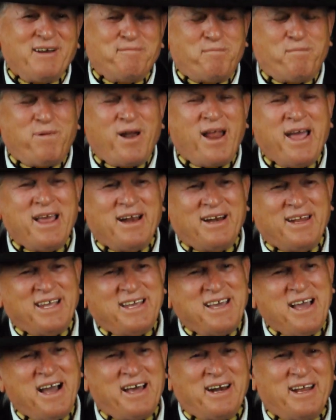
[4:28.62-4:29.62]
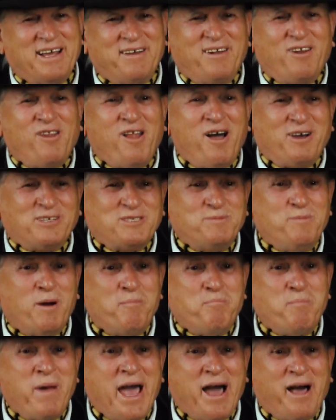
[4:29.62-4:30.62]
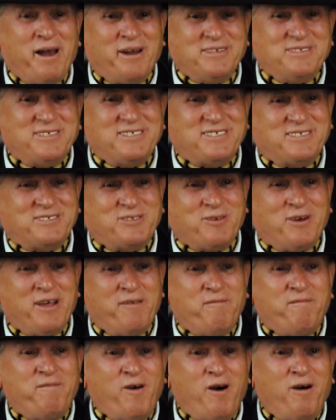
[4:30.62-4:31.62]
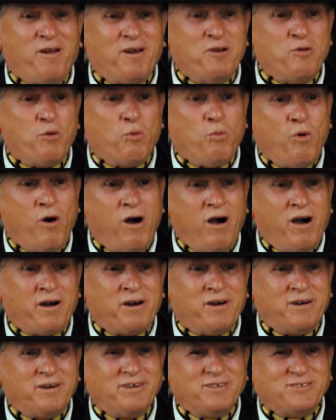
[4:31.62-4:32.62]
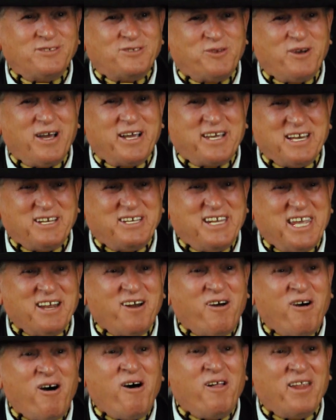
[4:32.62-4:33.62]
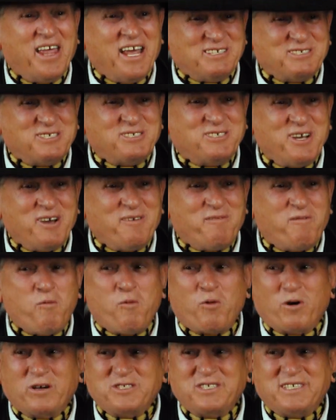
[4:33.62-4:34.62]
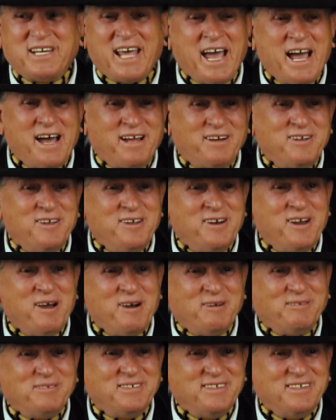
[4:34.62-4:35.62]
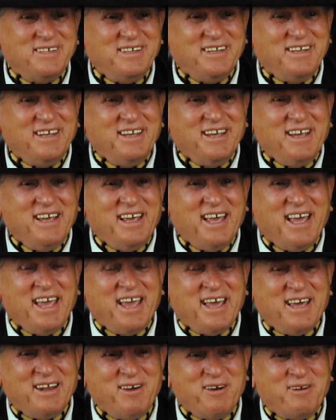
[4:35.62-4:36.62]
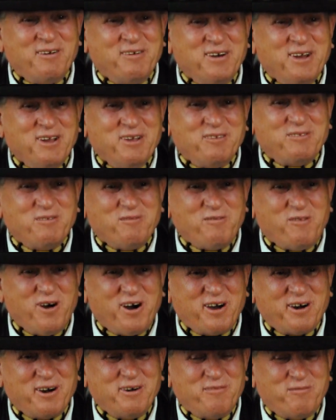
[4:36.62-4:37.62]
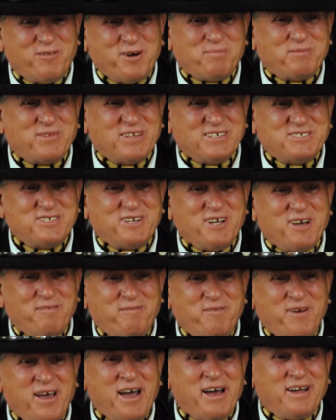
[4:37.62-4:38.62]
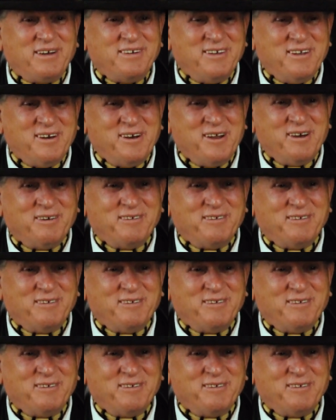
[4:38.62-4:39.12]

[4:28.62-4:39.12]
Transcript: politely kind of lost my balance, so I'd fall in the water so I could get all that stuff washed out, and underneath the water, rip the stuff out, and